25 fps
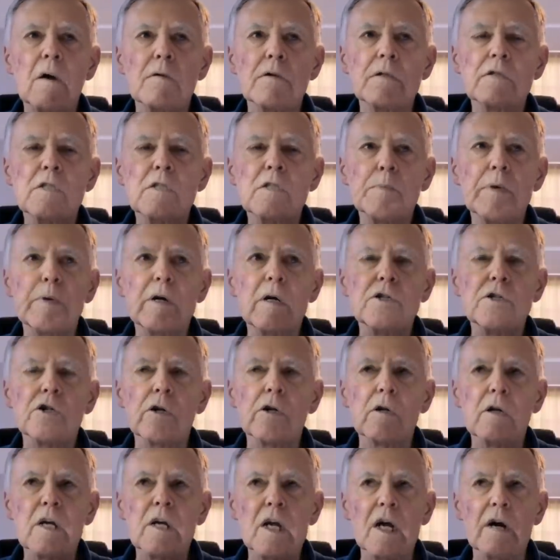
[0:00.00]
about
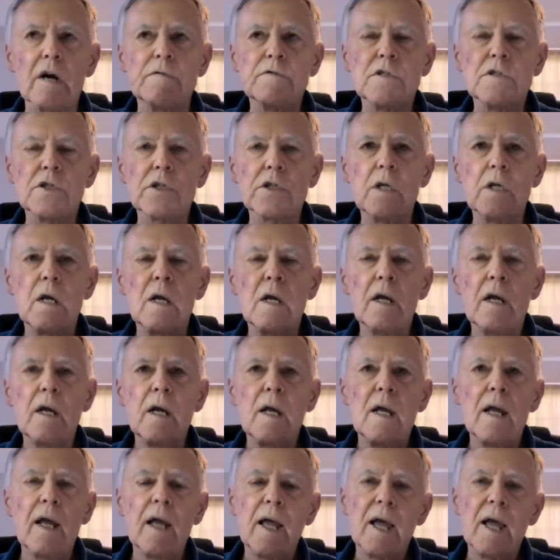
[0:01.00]
spiritual gifts,